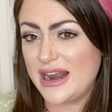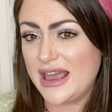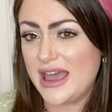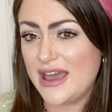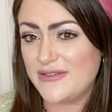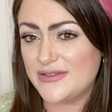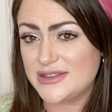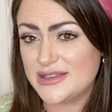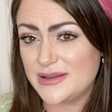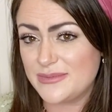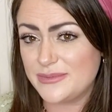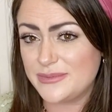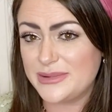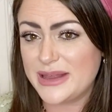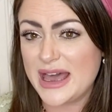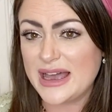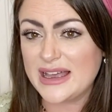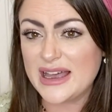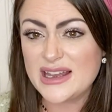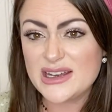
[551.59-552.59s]
I have some
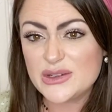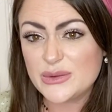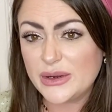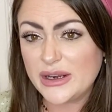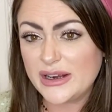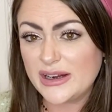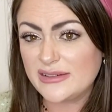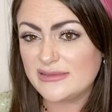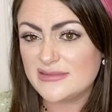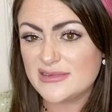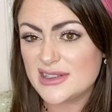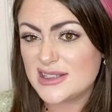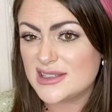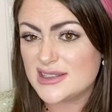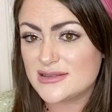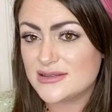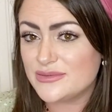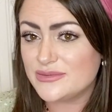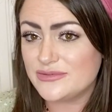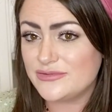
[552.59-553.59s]
black underwear
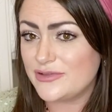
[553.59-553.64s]
just